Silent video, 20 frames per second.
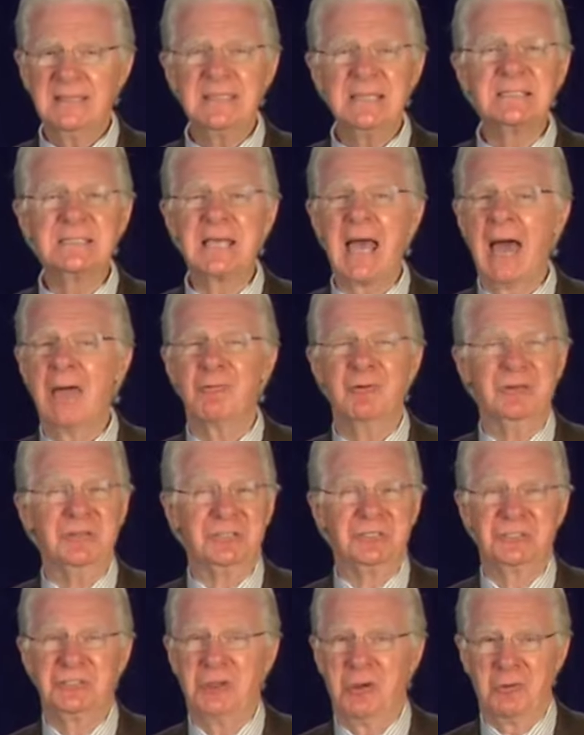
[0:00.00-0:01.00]
This guy
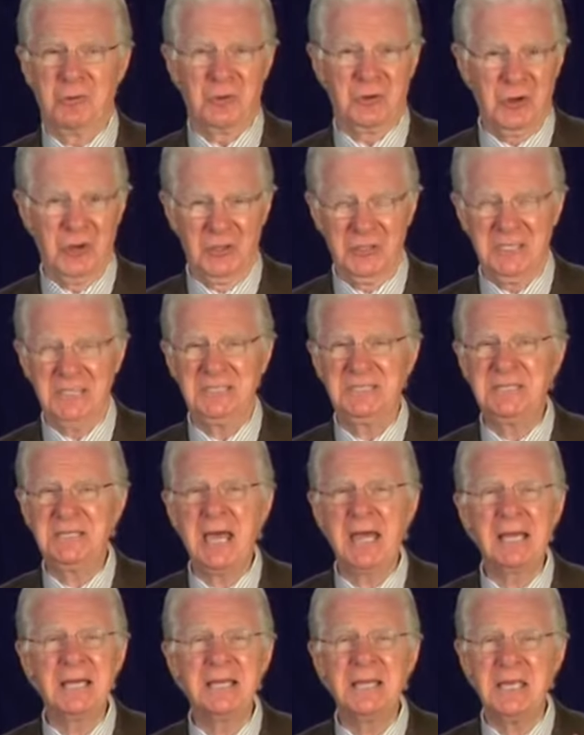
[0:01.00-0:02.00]
was so good. The
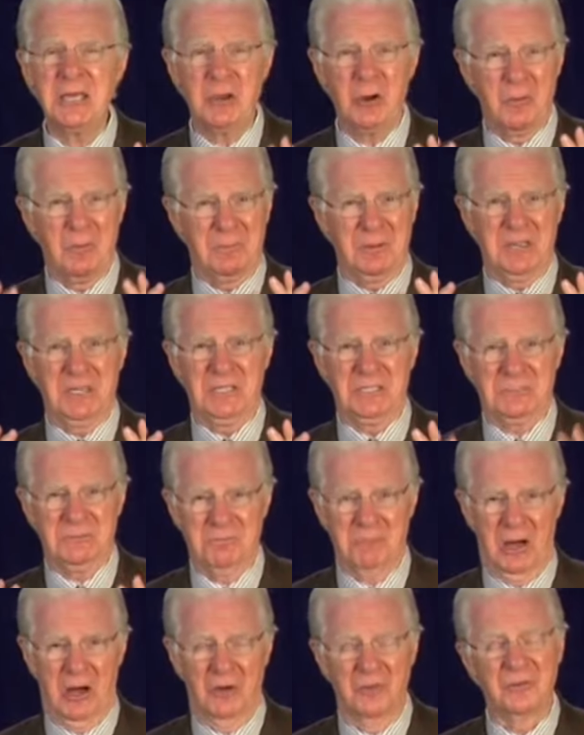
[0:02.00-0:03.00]
second he opened his
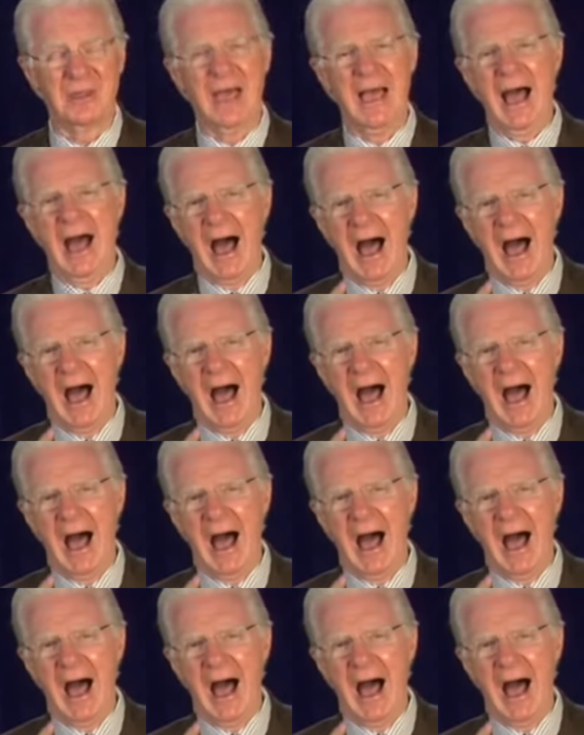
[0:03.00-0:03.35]
mouth,